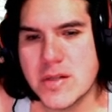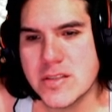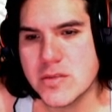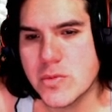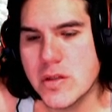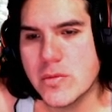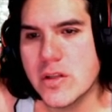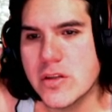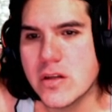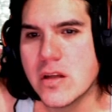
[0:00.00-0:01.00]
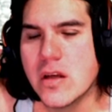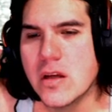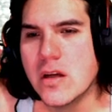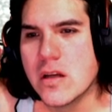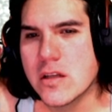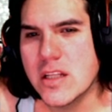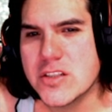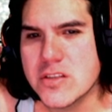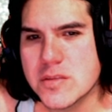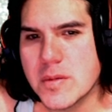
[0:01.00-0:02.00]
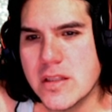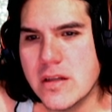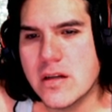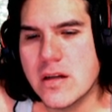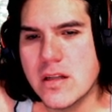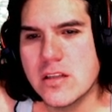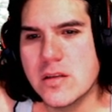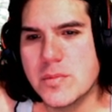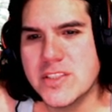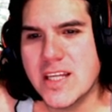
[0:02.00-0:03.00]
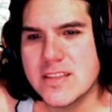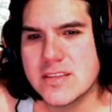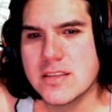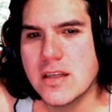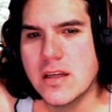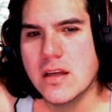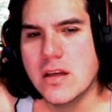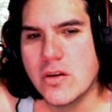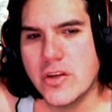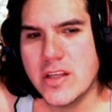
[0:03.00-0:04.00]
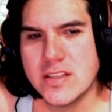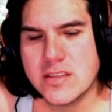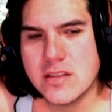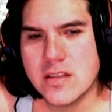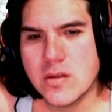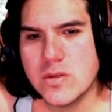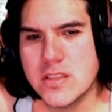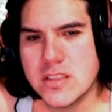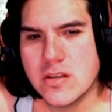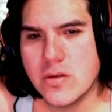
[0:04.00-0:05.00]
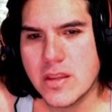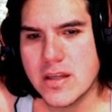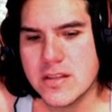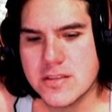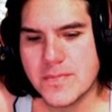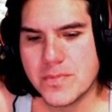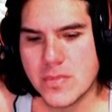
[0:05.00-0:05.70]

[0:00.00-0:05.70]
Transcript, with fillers: wrestlers. Well, well done. Congratulations, my dear our little pussycats. Could you just, uh, we'll just go with things.